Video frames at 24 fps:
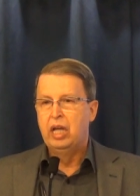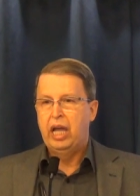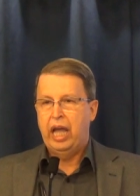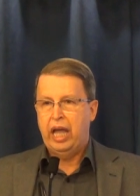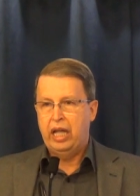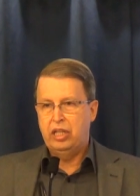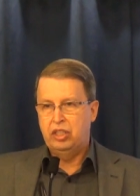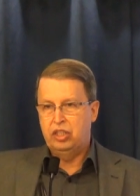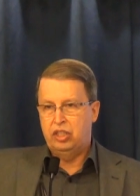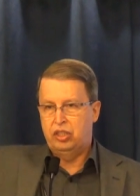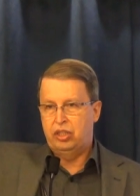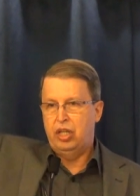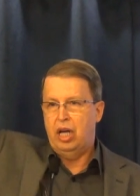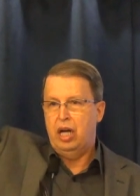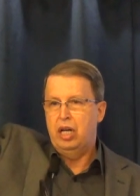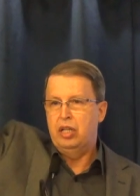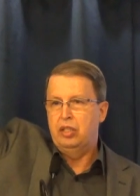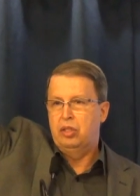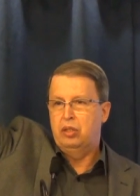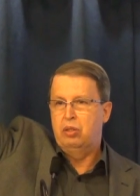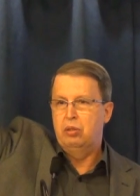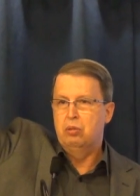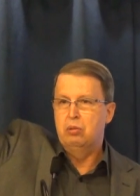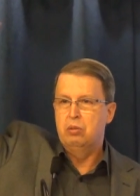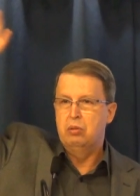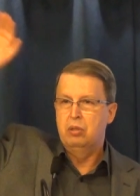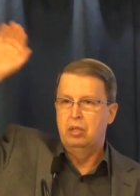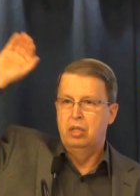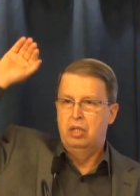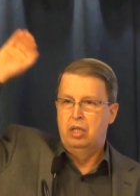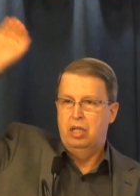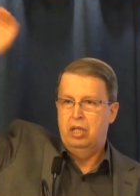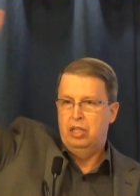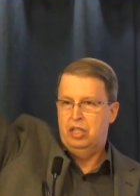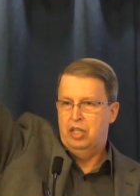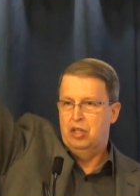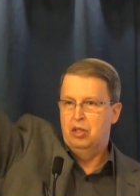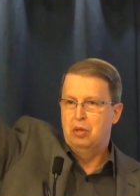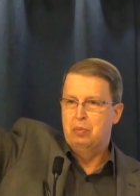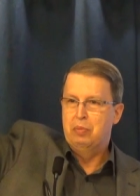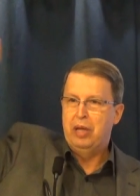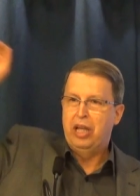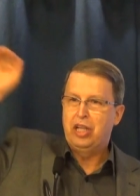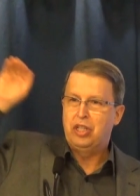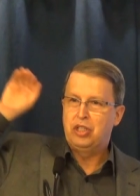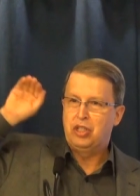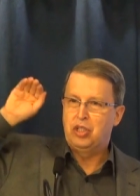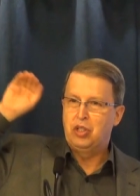and start to, you know,
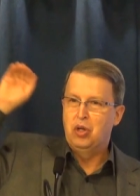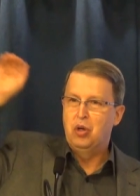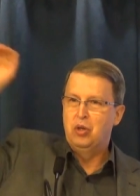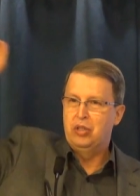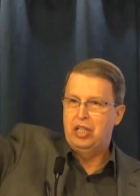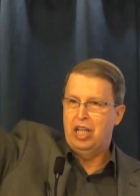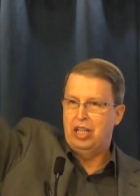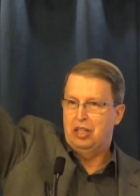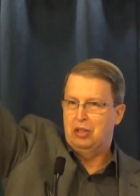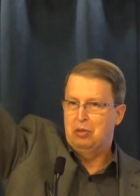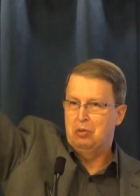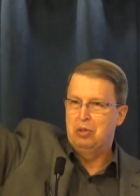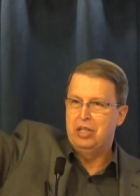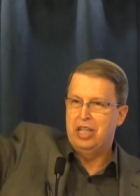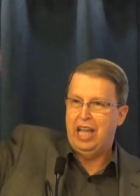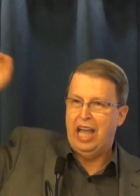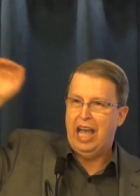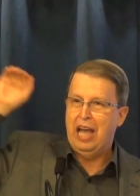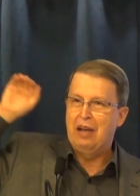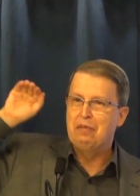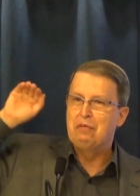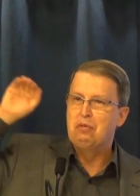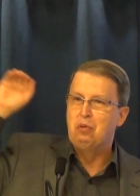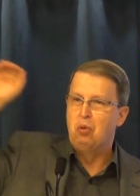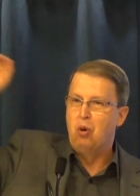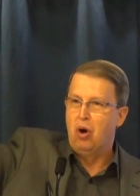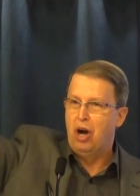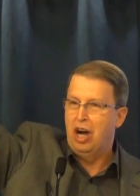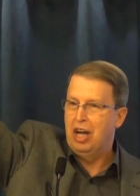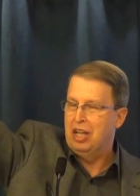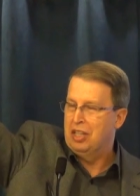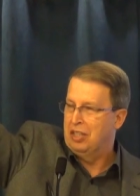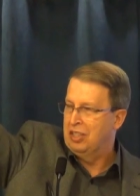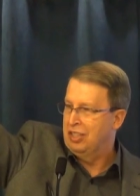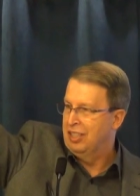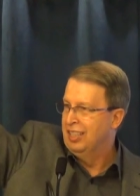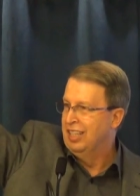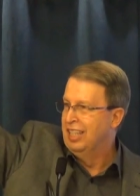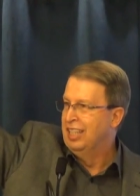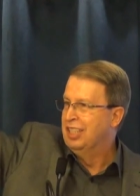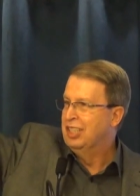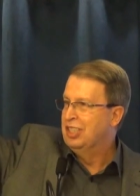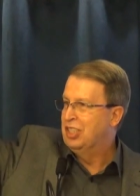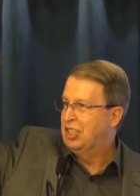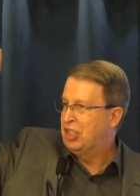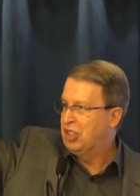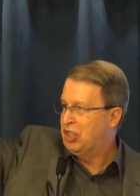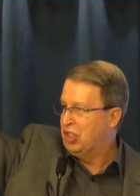make sure that we have one
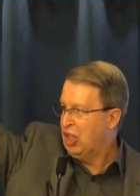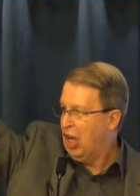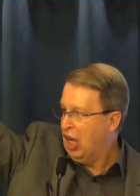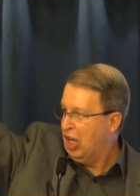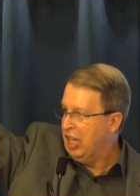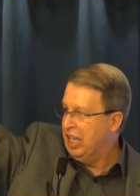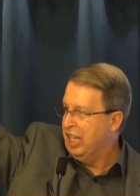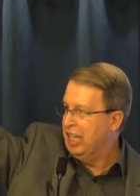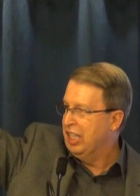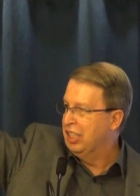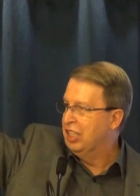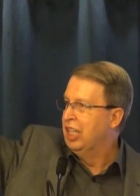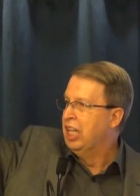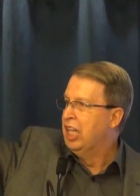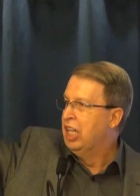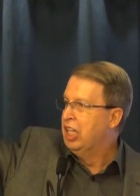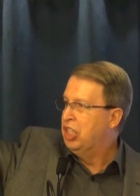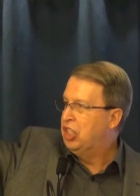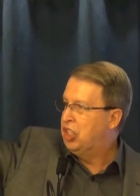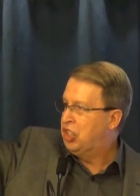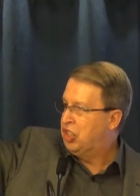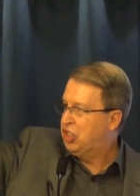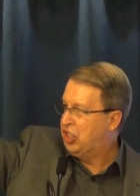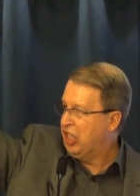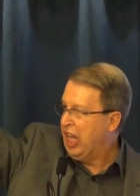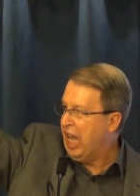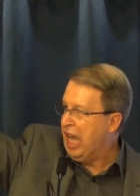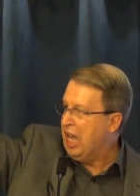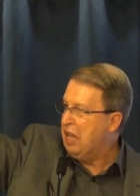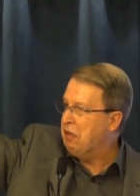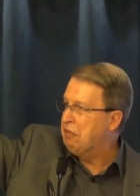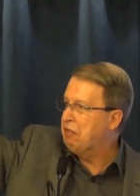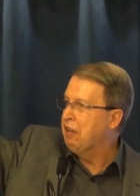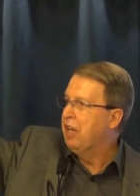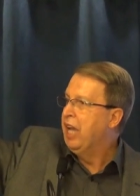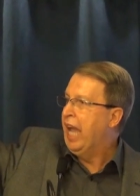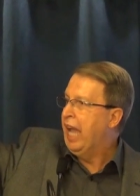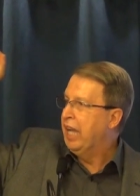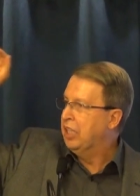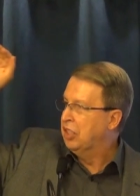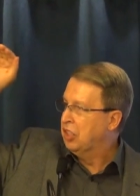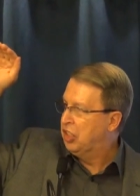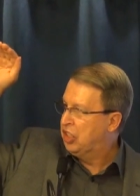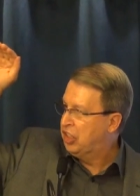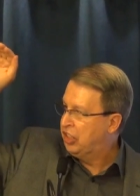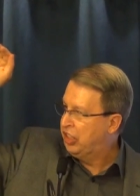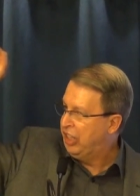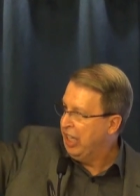solid, safe
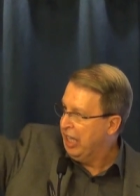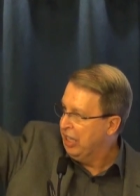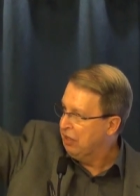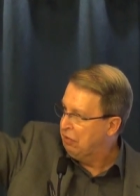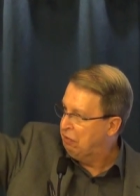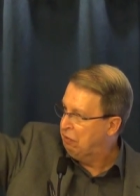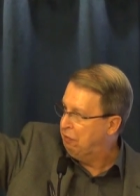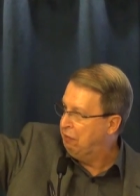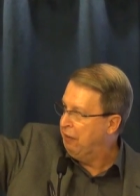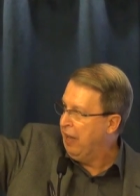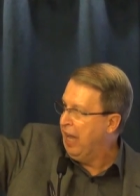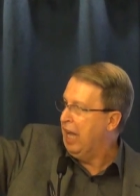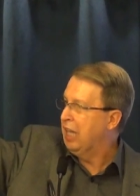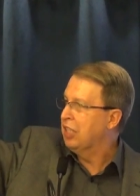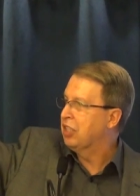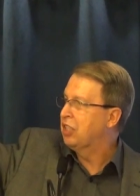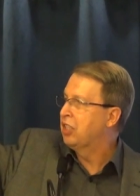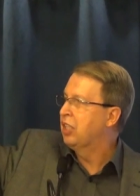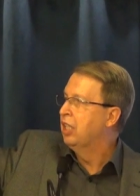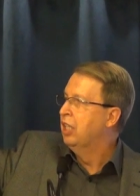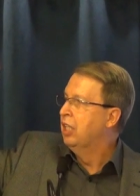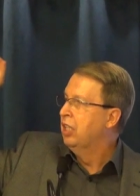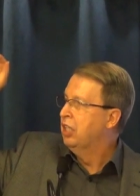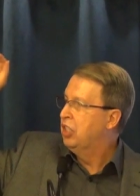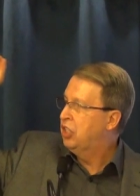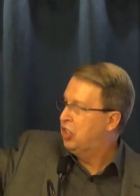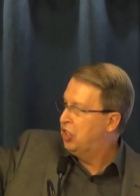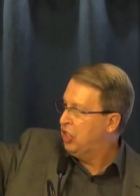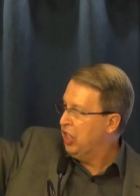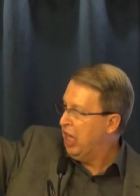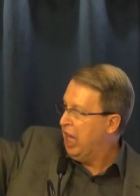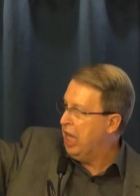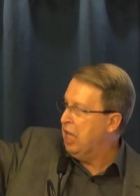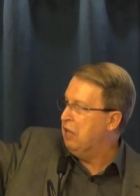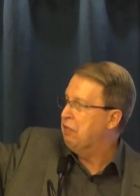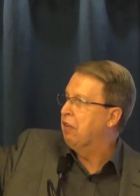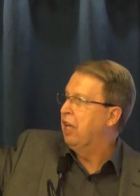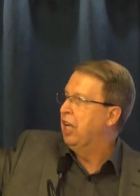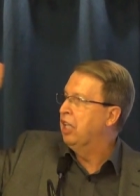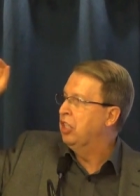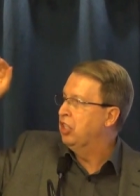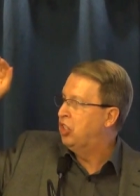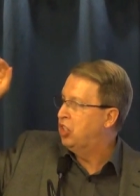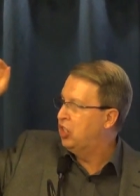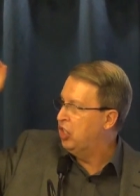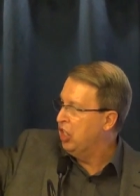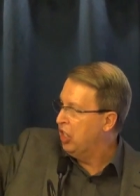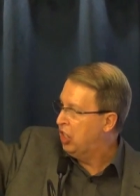and steadfast, safe
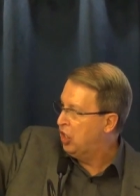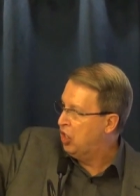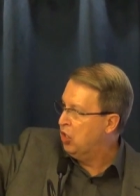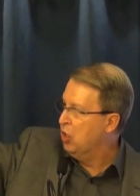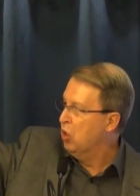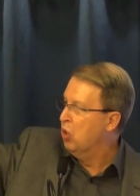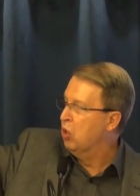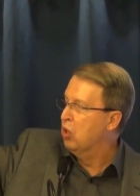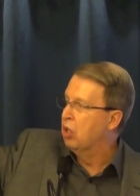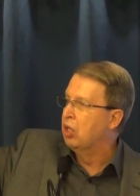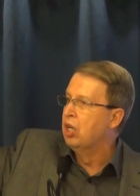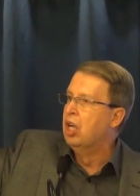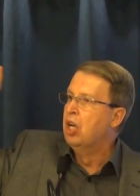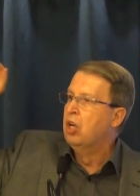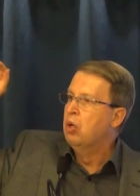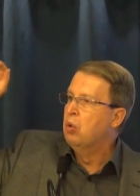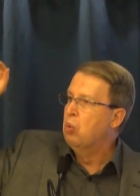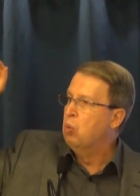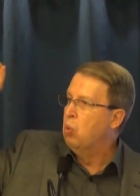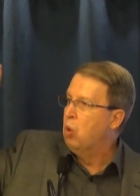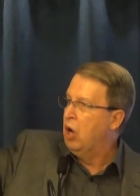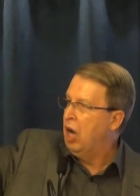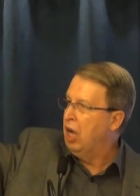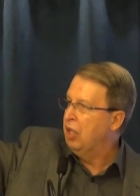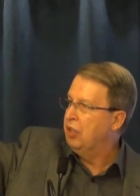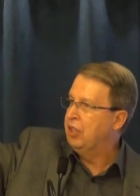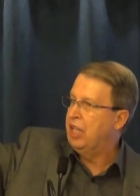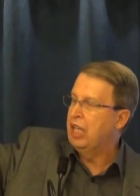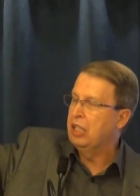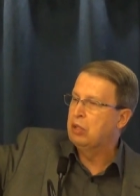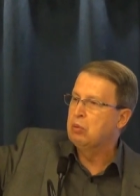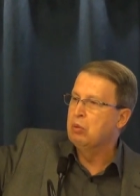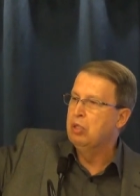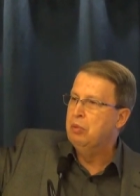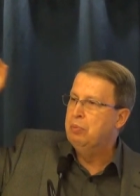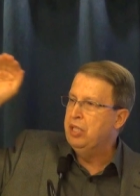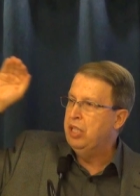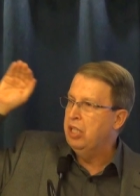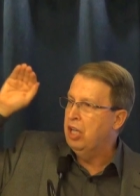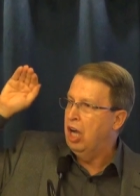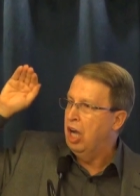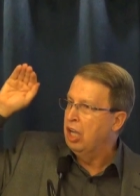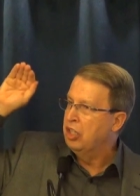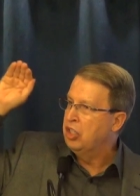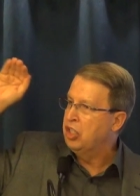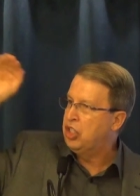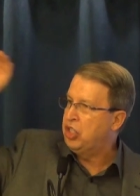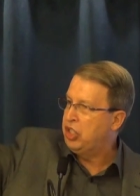and secure, one that will be
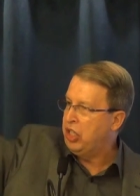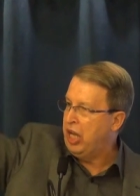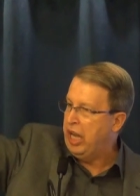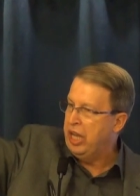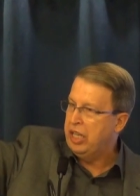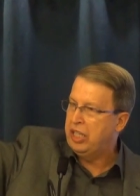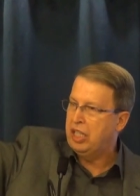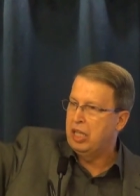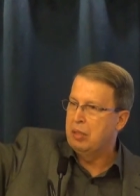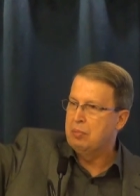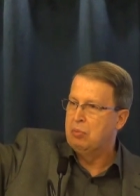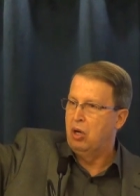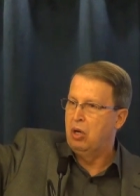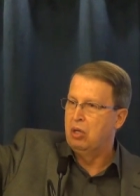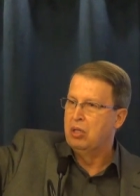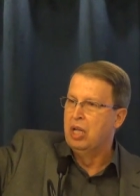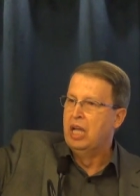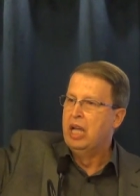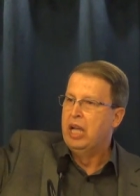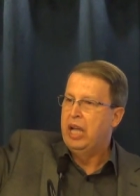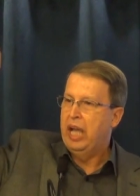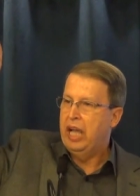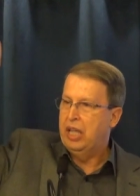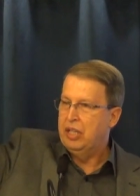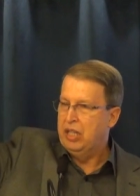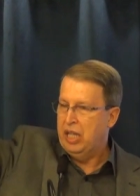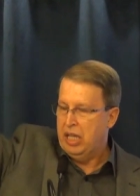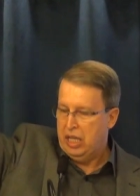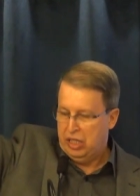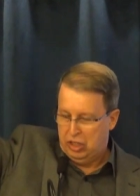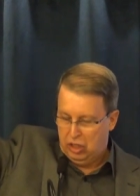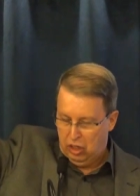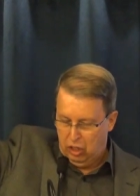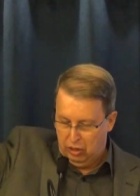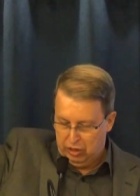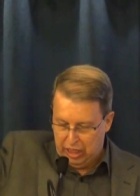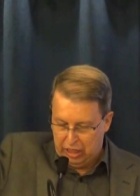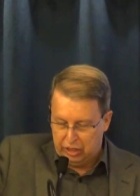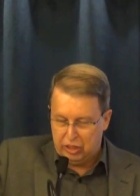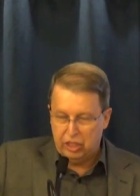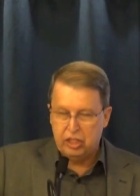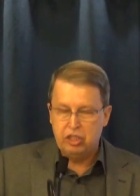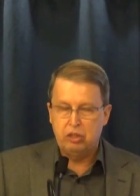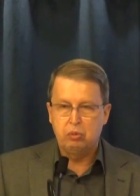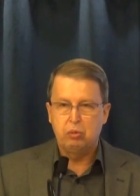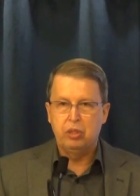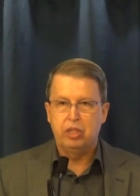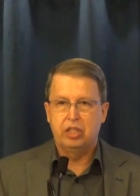unshakable, an anchor that
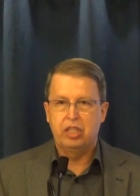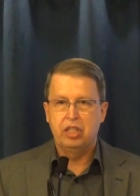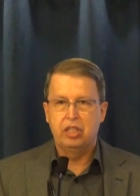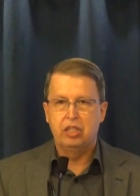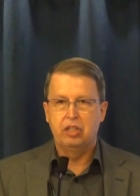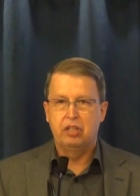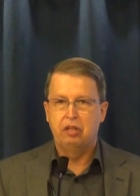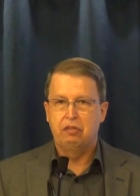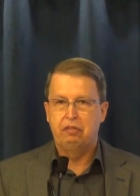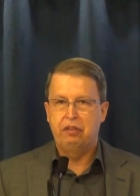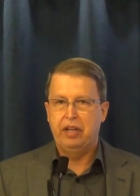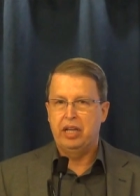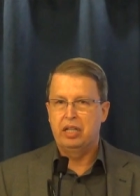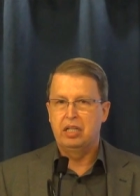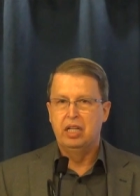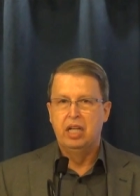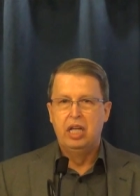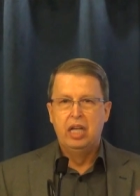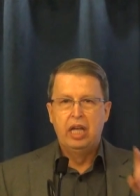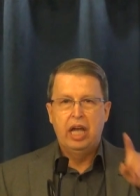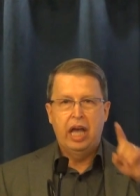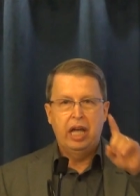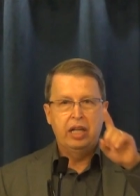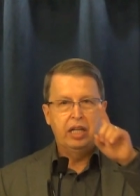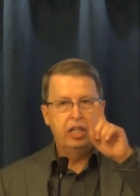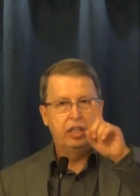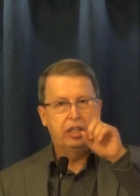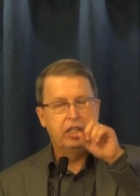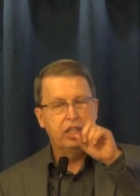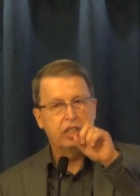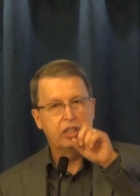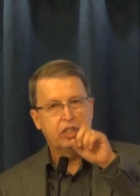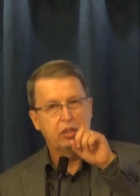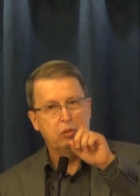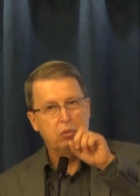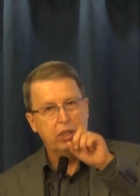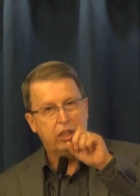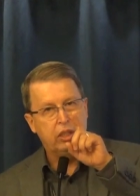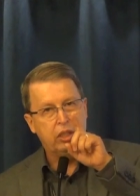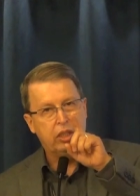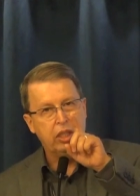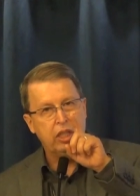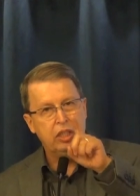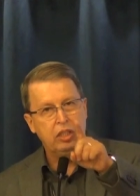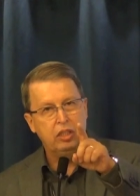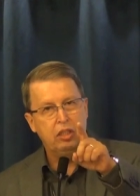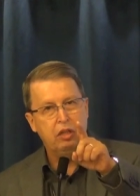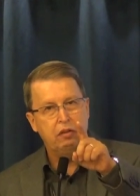is within the veil. And it is
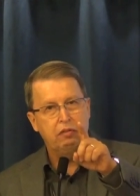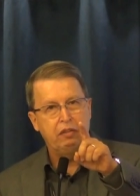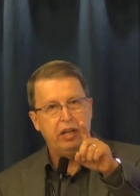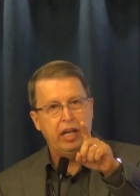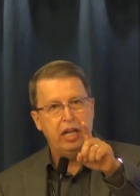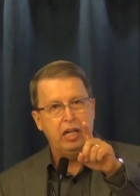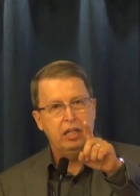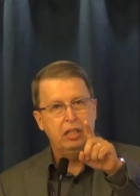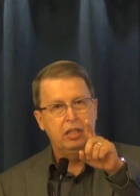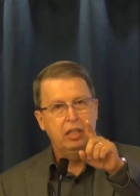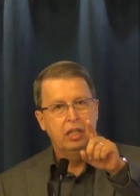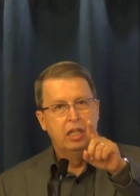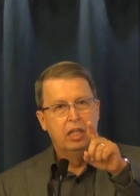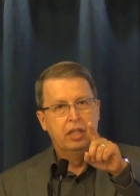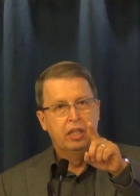within the veil